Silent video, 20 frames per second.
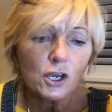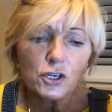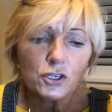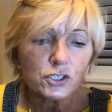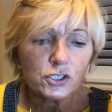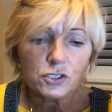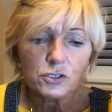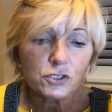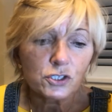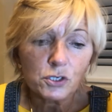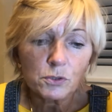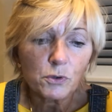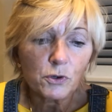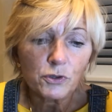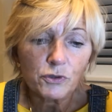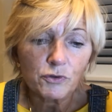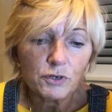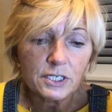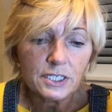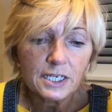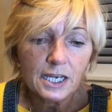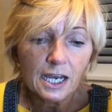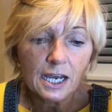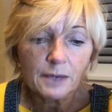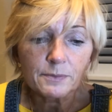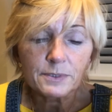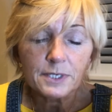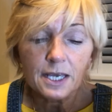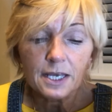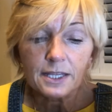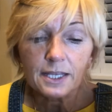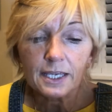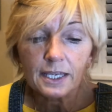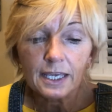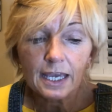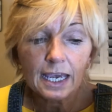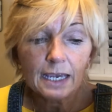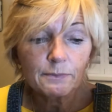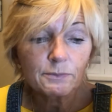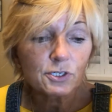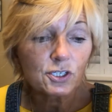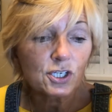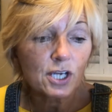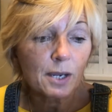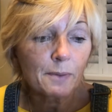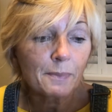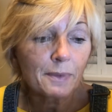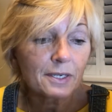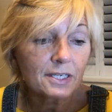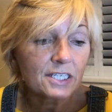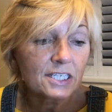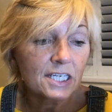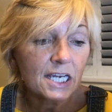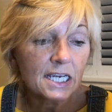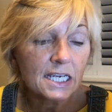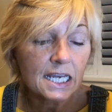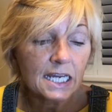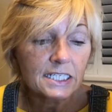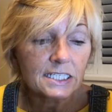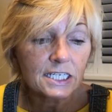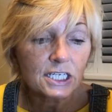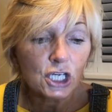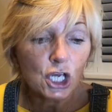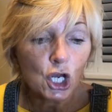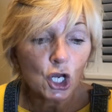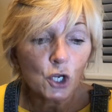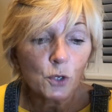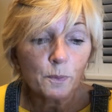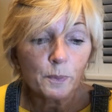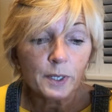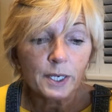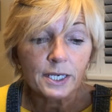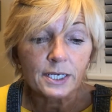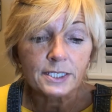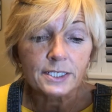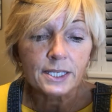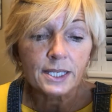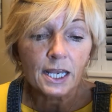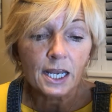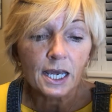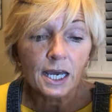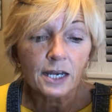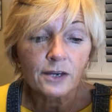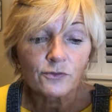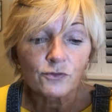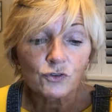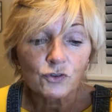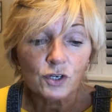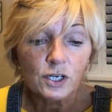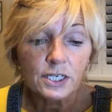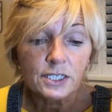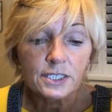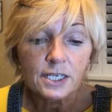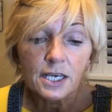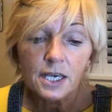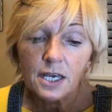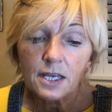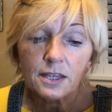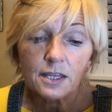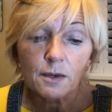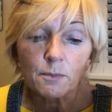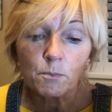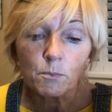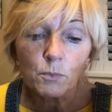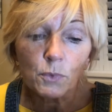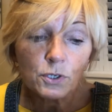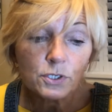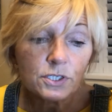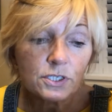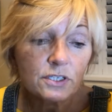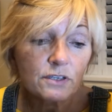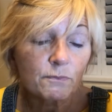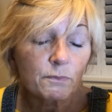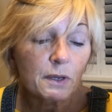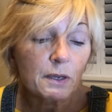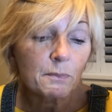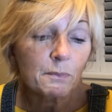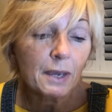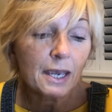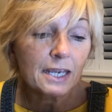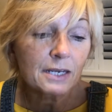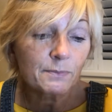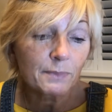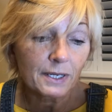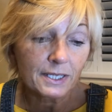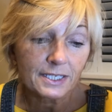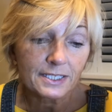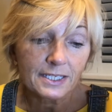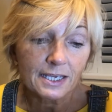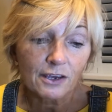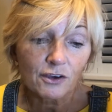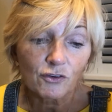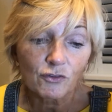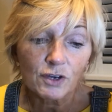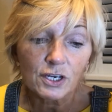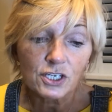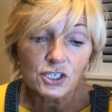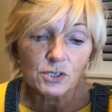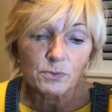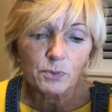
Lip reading: 2 or 3 times they came to gigantic openings in the line of trees that must have been made by the same creature,